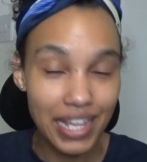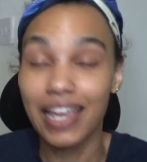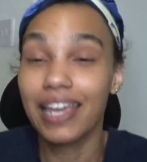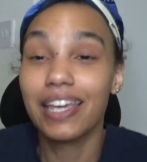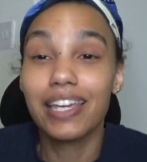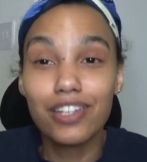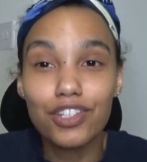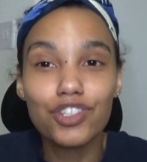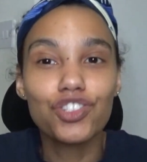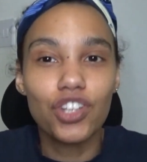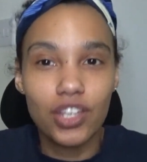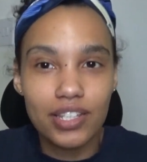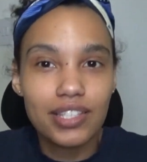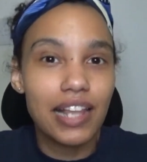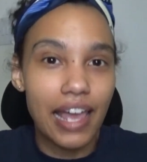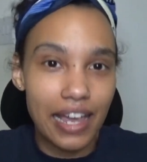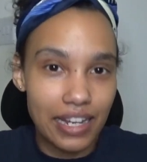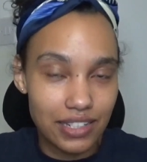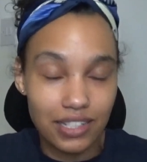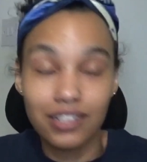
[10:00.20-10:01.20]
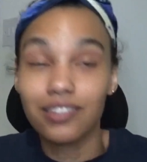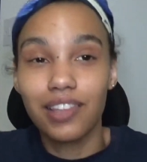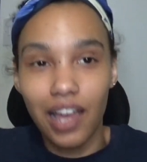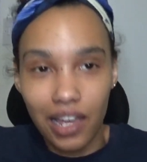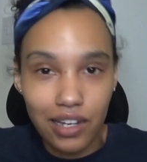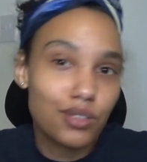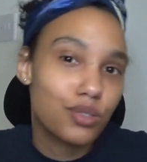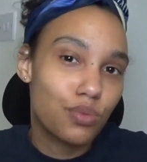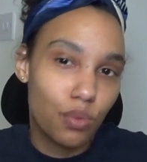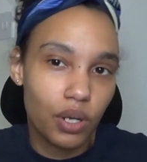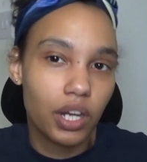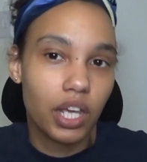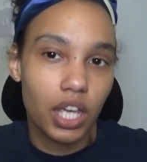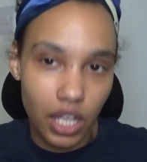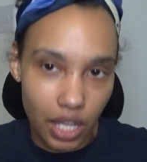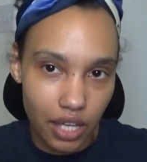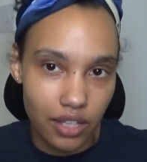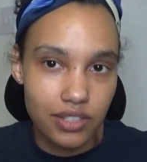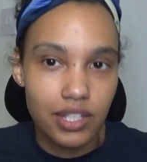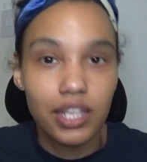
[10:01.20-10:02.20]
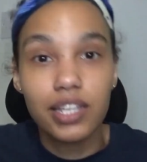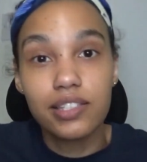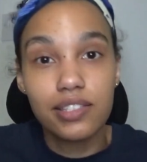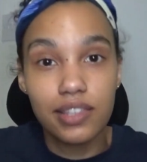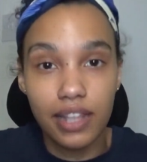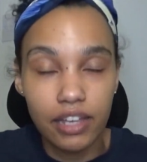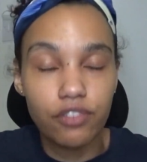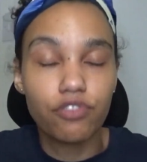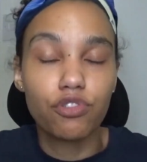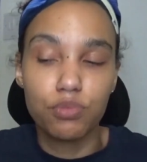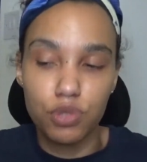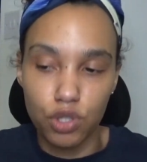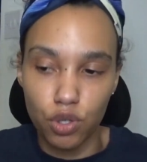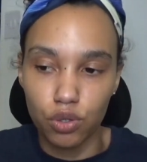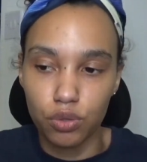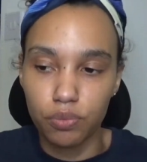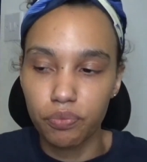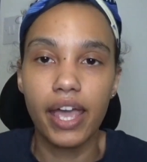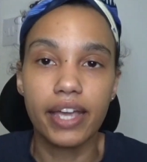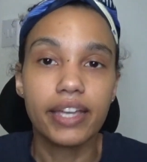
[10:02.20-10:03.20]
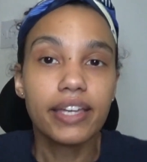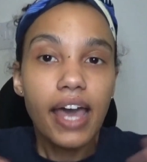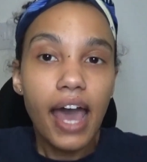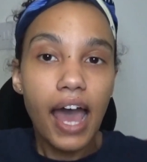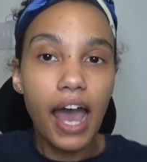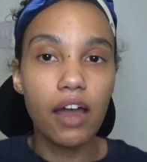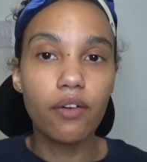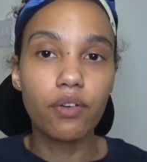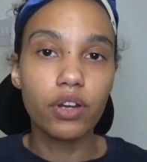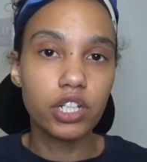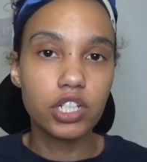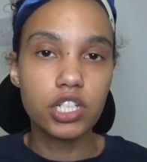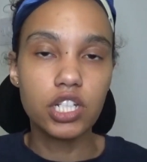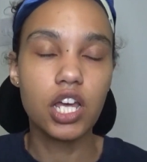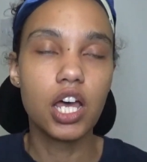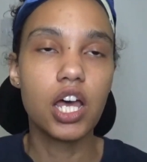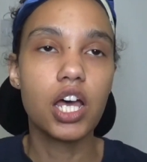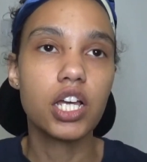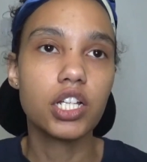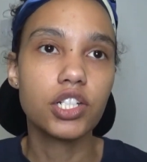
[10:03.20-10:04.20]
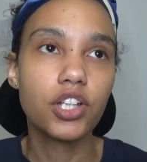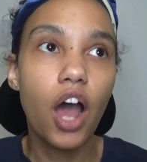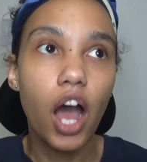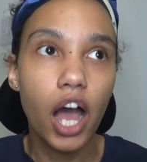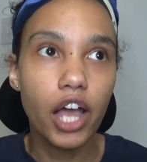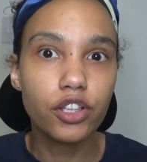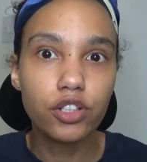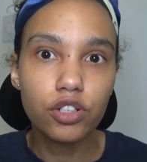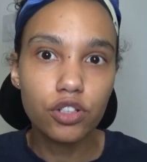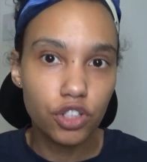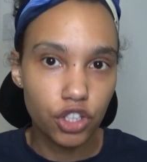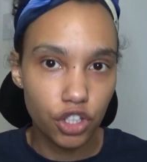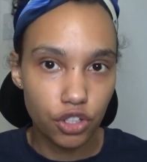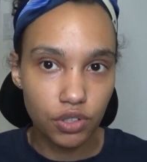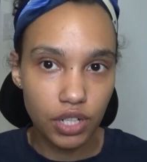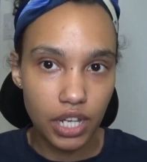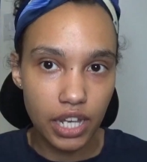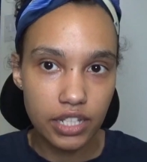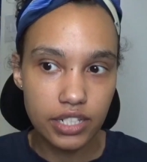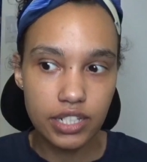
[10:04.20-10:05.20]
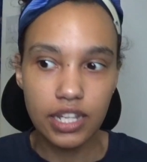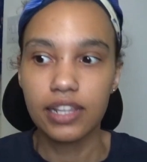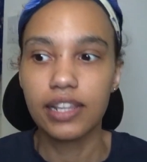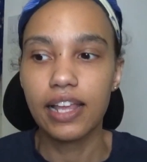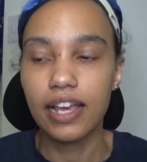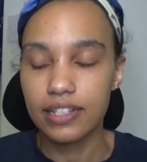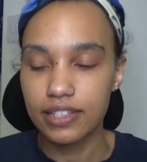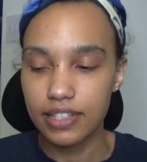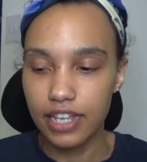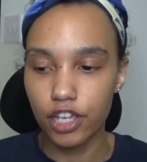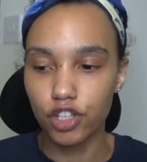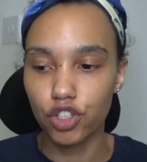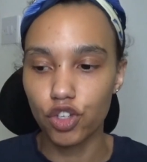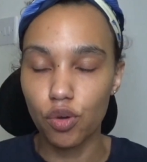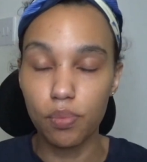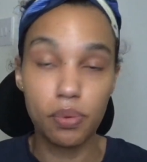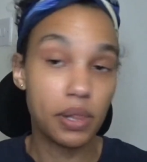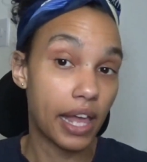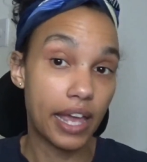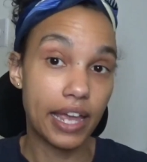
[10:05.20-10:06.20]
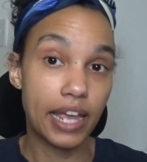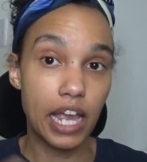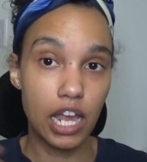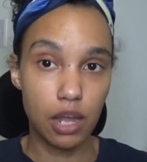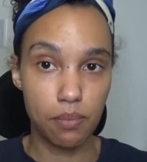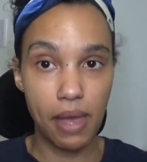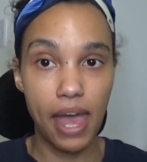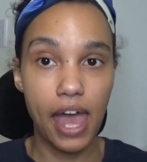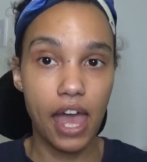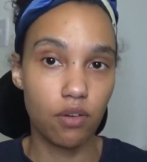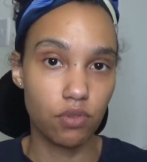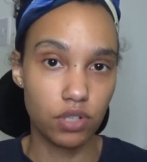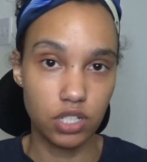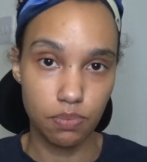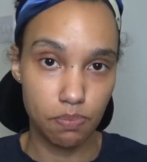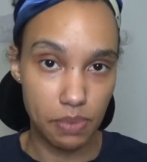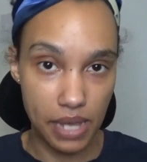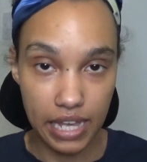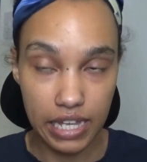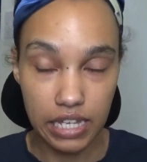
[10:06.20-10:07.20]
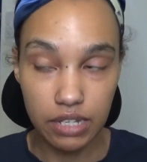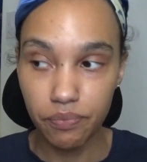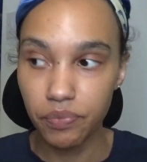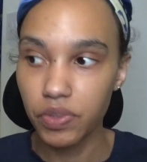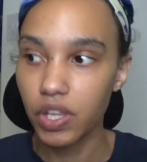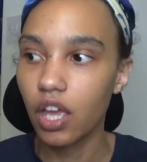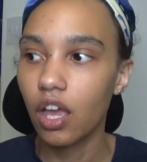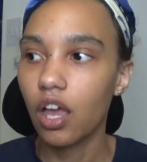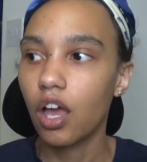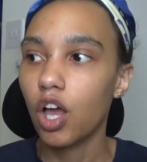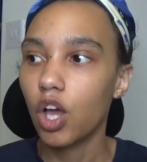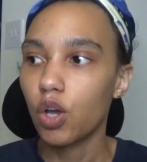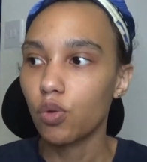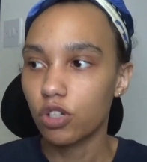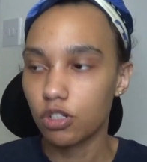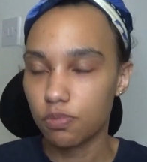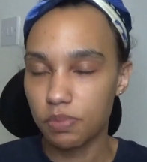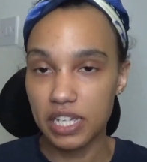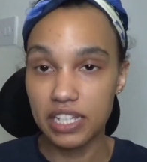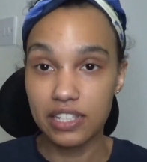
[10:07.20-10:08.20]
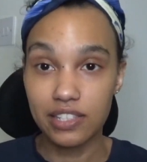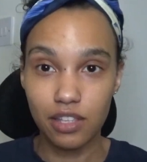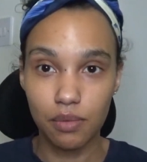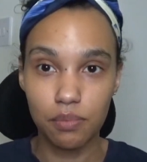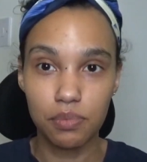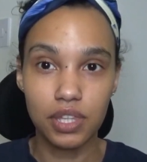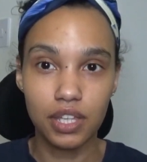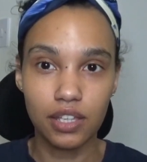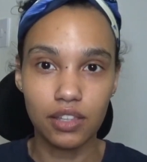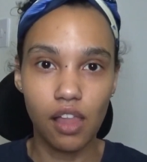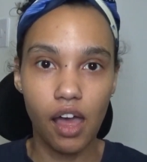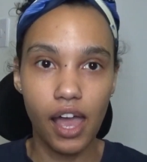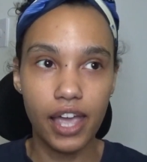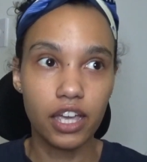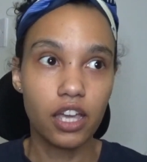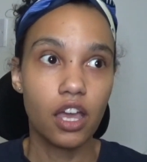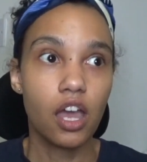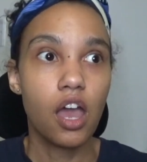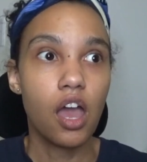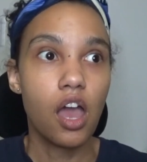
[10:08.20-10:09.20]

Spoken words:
He is just late. That is what he is. He's late from school. A character title unit, let's say you're playing Parent B, would be something like